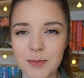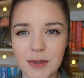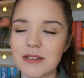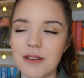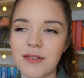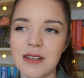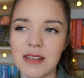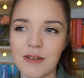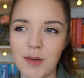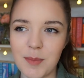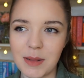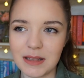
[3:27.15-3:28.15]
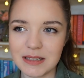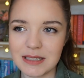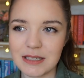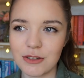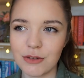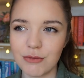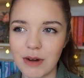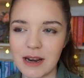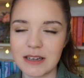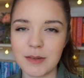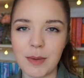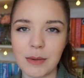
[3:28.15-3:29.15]
because I think their ability to
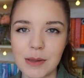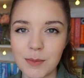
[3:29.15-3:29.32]
write about